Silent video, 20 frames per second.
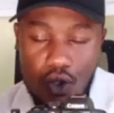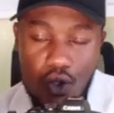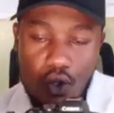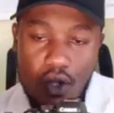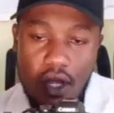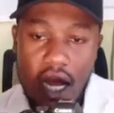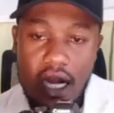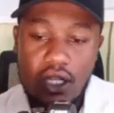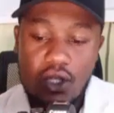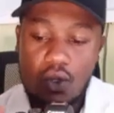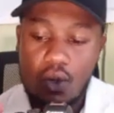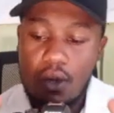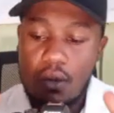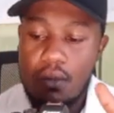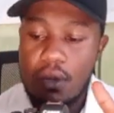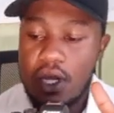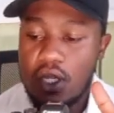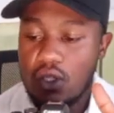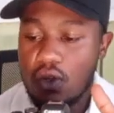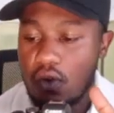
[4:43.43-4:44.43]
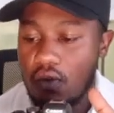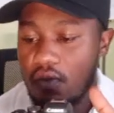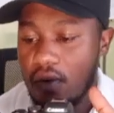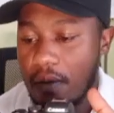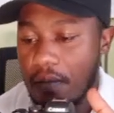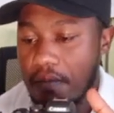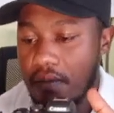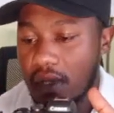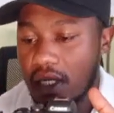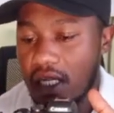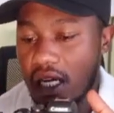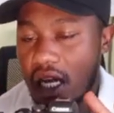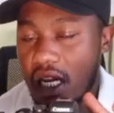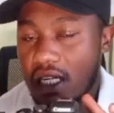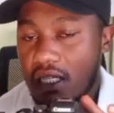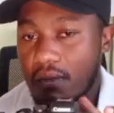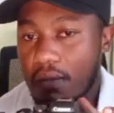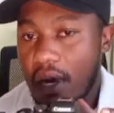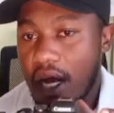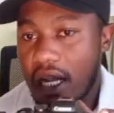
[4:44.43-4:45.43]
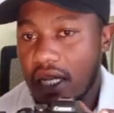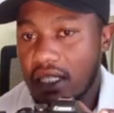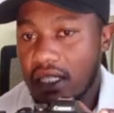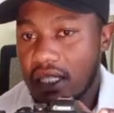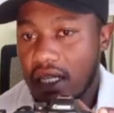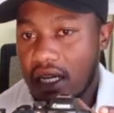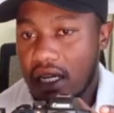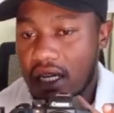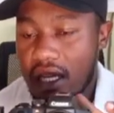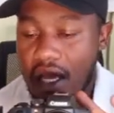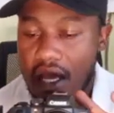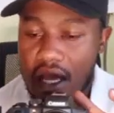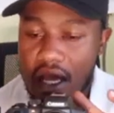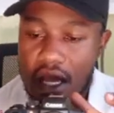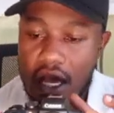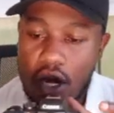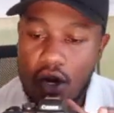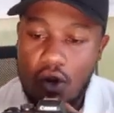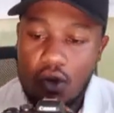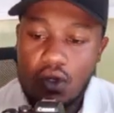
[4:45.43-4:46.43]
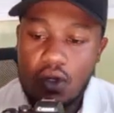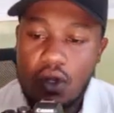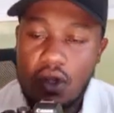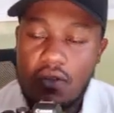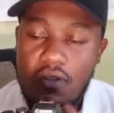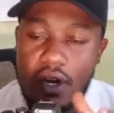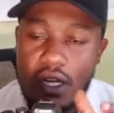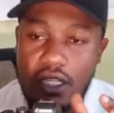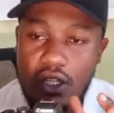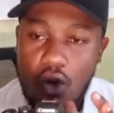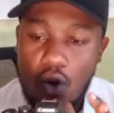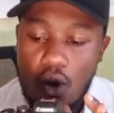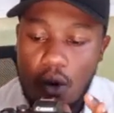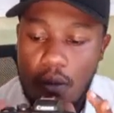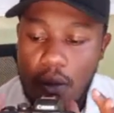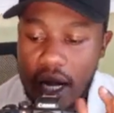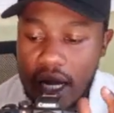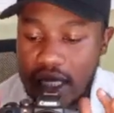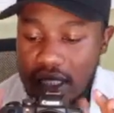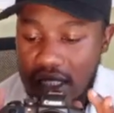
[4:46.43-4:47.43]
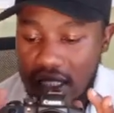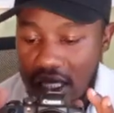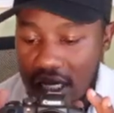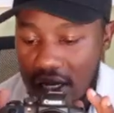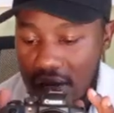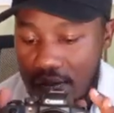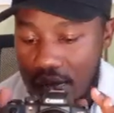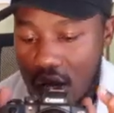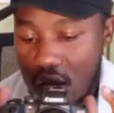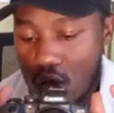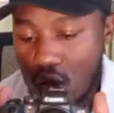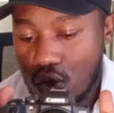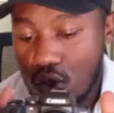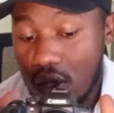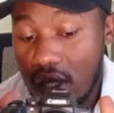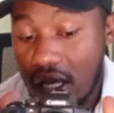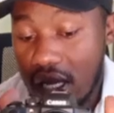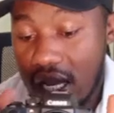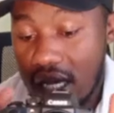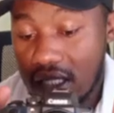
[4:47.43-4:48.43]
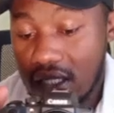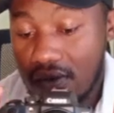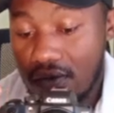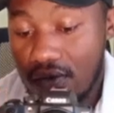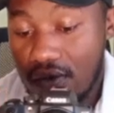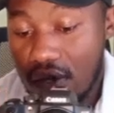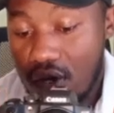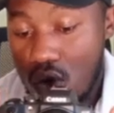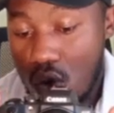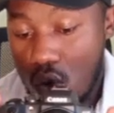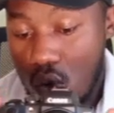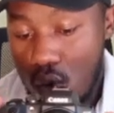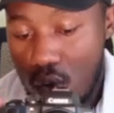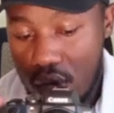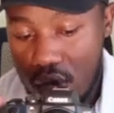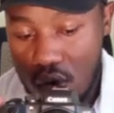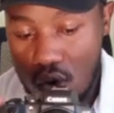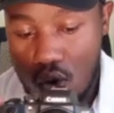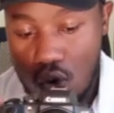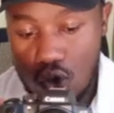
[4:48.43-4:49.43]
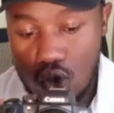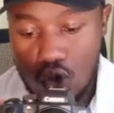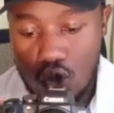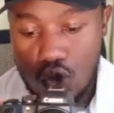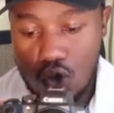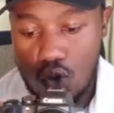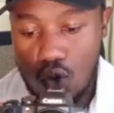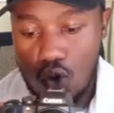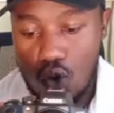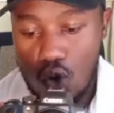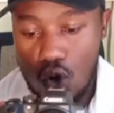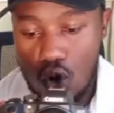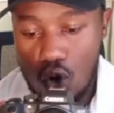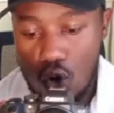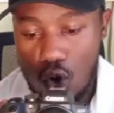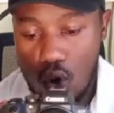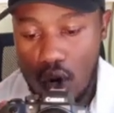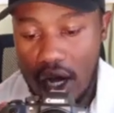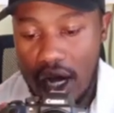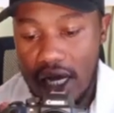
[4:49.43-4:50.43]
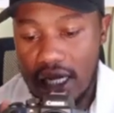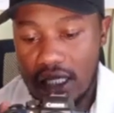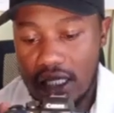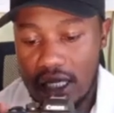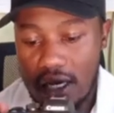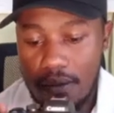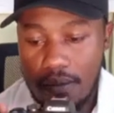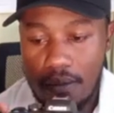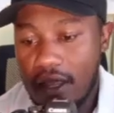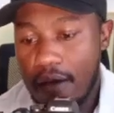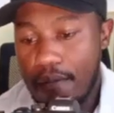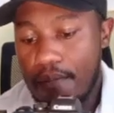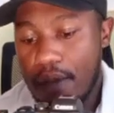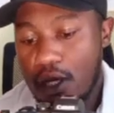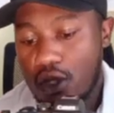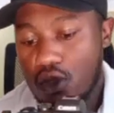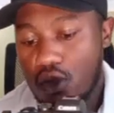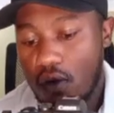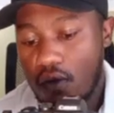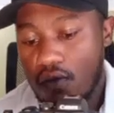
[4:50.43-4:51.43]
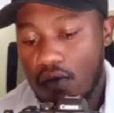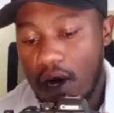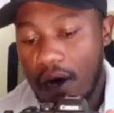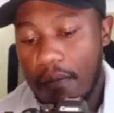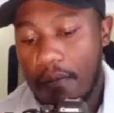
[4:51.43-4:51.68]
So that is on the bit of tilt balancing and also the vertical balancing. So in the next video we are going to look at the bit of